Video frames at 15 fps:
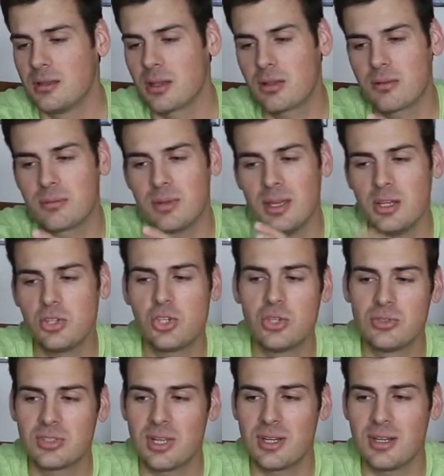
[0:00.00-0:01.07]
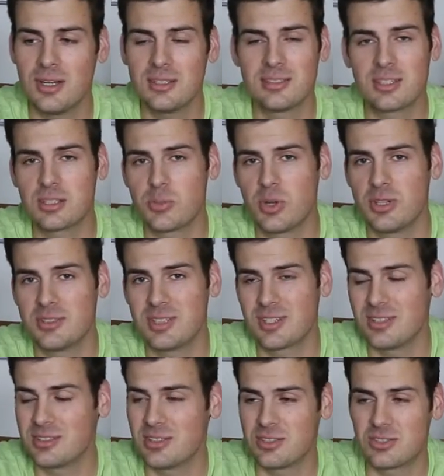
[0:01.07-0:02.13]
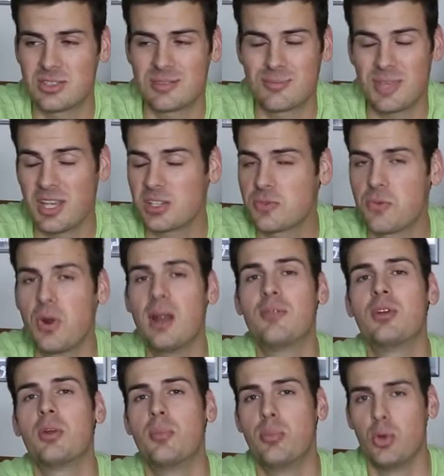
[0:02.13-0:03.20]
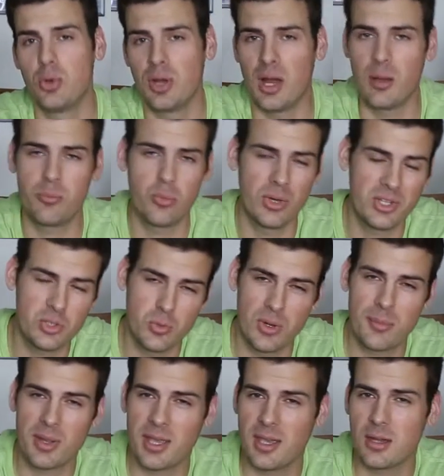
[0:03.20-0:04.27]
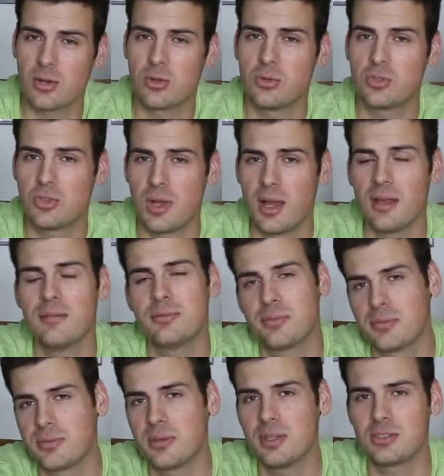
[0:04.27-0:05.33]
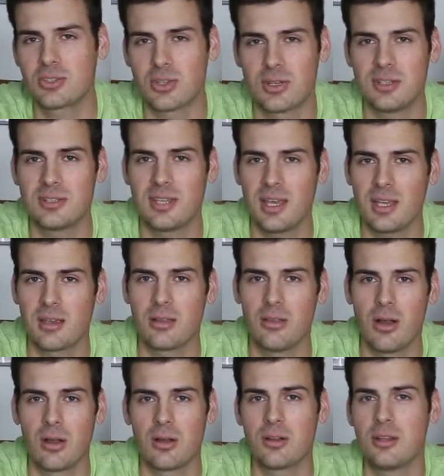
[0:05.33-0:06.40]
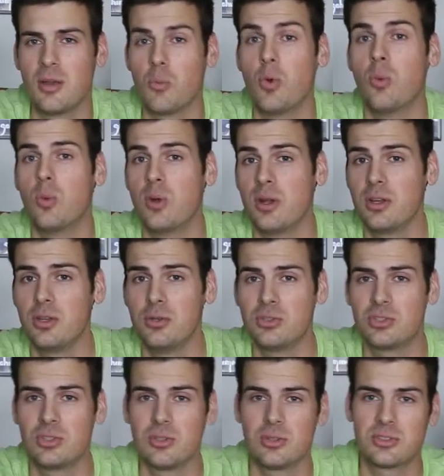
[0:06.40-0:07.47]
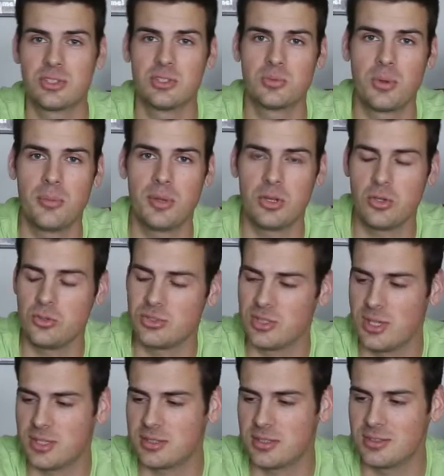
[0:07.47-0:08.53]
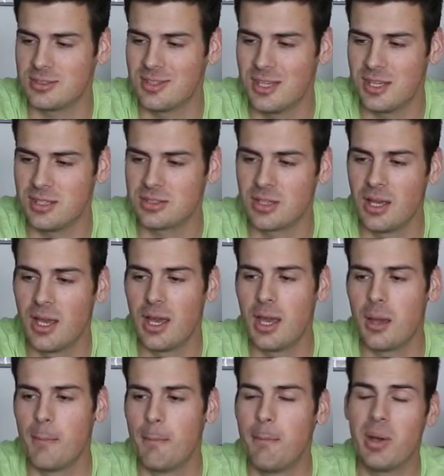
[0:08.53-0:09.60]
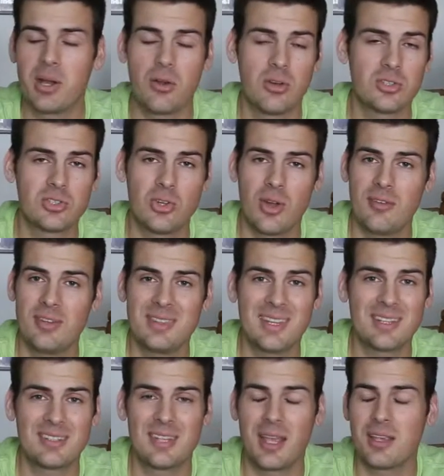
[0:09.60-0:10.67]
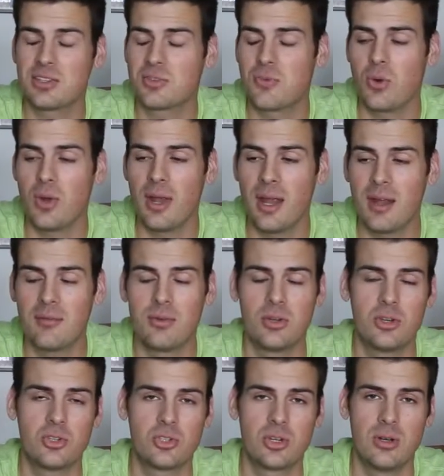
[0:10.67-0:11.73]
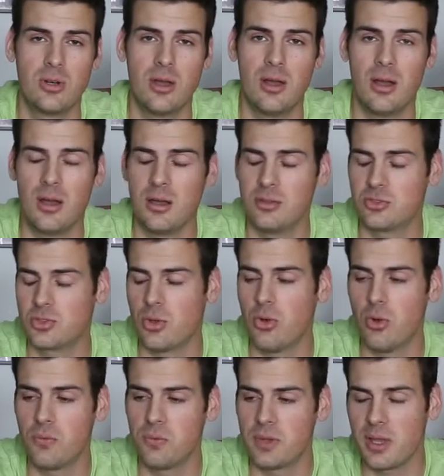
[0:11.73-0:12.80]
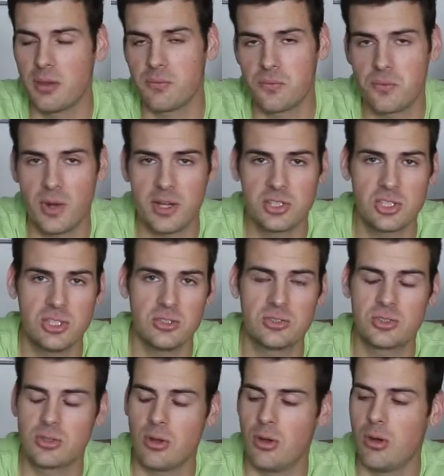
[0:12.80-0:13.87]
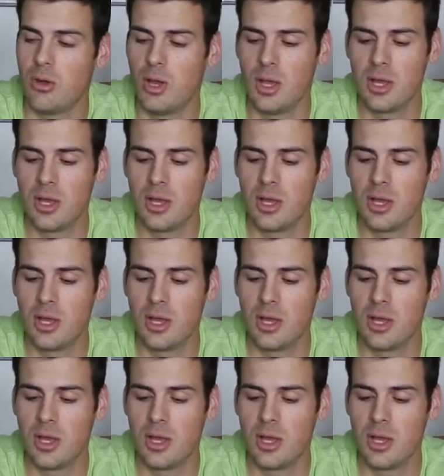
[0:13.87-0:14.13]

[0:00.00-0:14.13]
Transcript: The issues that it is experiencing is it takes forever to boot up, which with a mechanical drive, it's going to take longer than what we're used to since we've been using SSDs. But also everything takes forever to turn on. So hopefully a fresh install,